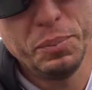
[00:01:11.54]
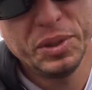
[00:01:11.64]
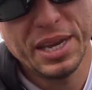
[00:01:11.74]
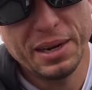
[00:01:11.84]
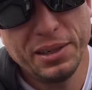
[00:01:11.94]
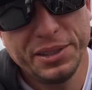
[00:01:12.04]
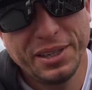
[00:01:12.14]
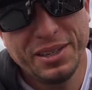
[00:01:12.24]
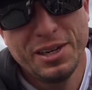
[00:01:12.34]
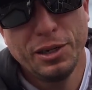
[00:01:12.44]
Put that on
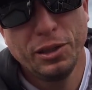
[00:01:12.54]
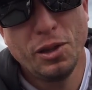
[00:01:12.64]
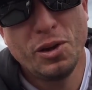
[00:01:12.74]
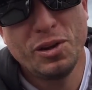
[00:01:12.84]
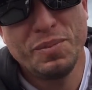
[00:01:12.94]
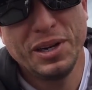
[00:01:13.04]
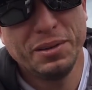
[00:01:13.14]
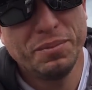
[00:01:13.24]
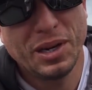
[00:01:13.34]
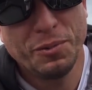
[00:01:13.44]
there, load up
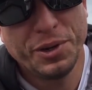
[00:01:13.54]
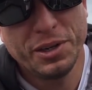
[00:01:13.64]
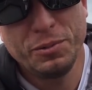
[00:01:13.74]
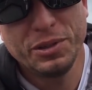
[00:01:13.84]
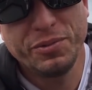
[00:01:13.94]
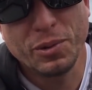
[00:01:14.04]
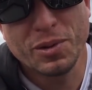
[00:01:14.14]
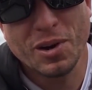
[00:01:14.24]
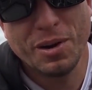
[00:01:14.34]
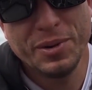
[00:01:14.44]
my reel with
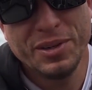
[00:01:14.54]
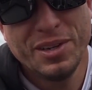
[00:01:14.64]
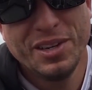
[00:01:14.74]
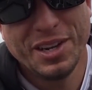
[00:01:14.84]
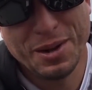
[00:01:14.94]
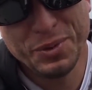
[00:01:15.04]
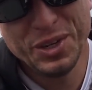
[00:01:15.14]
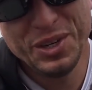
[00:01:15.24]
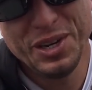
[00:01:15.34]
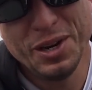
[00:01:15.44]
fluorocarbon, and I'm
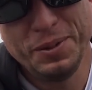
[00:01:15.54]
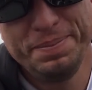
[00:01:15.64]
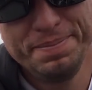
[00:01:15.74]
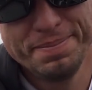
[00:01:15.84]
good to go.